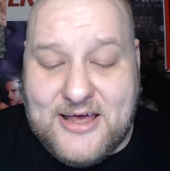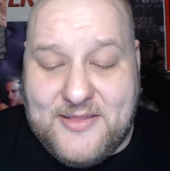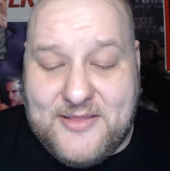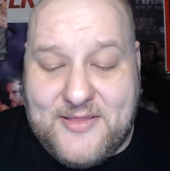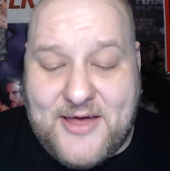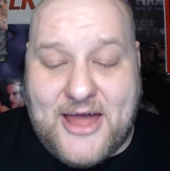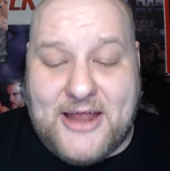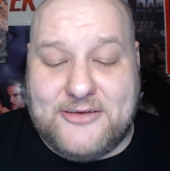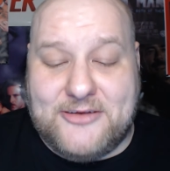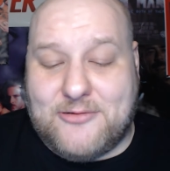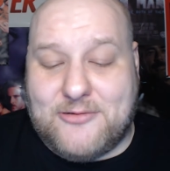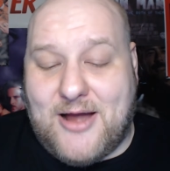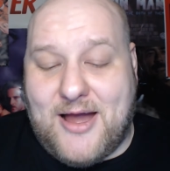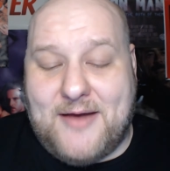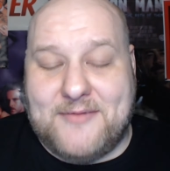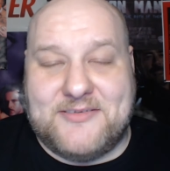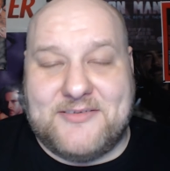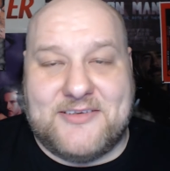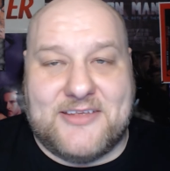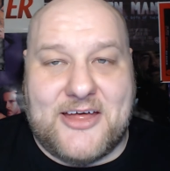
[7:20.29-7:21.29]
That
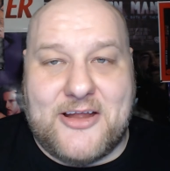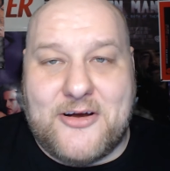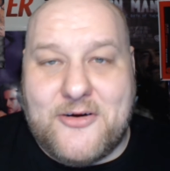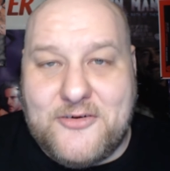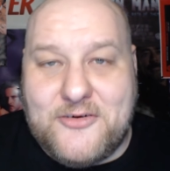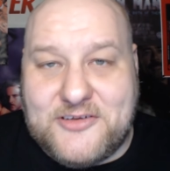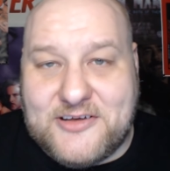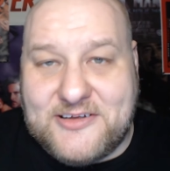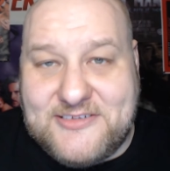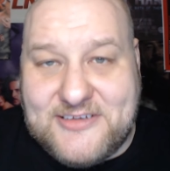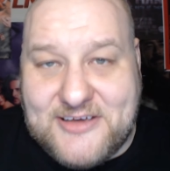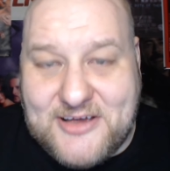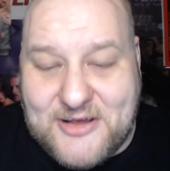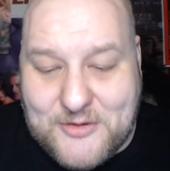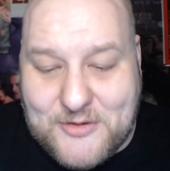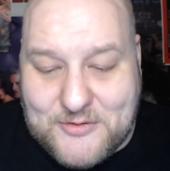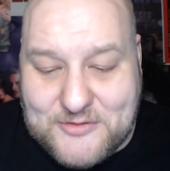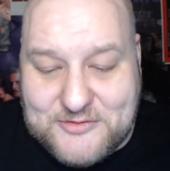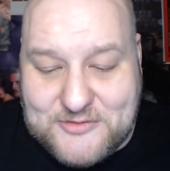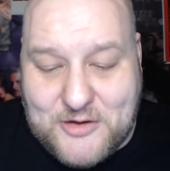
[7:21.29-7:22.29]
drives Leonard to
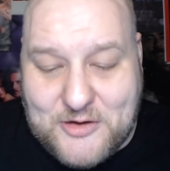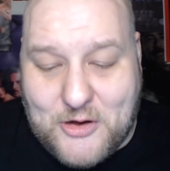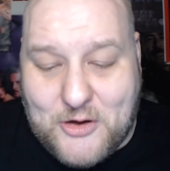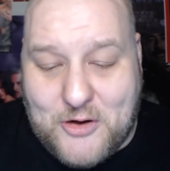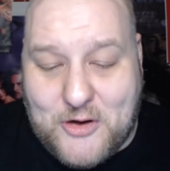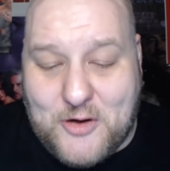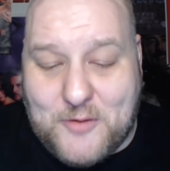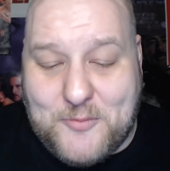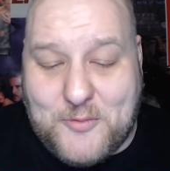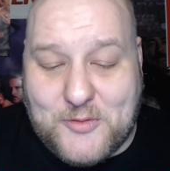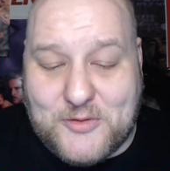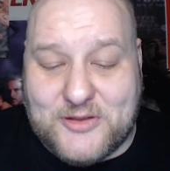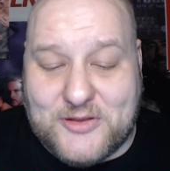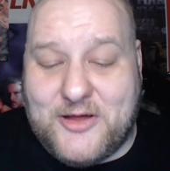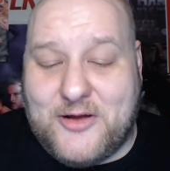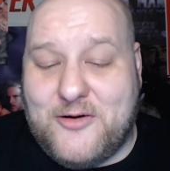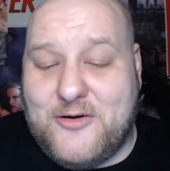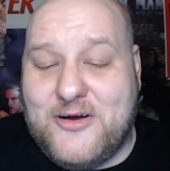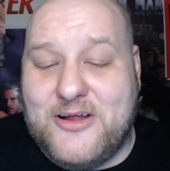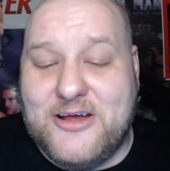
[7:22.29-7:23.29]
tears. Aw, poor
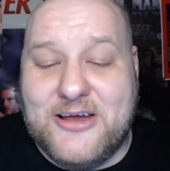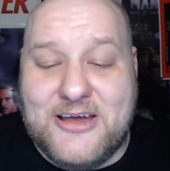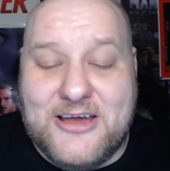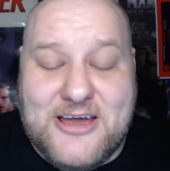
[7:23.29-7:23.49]
Leonard.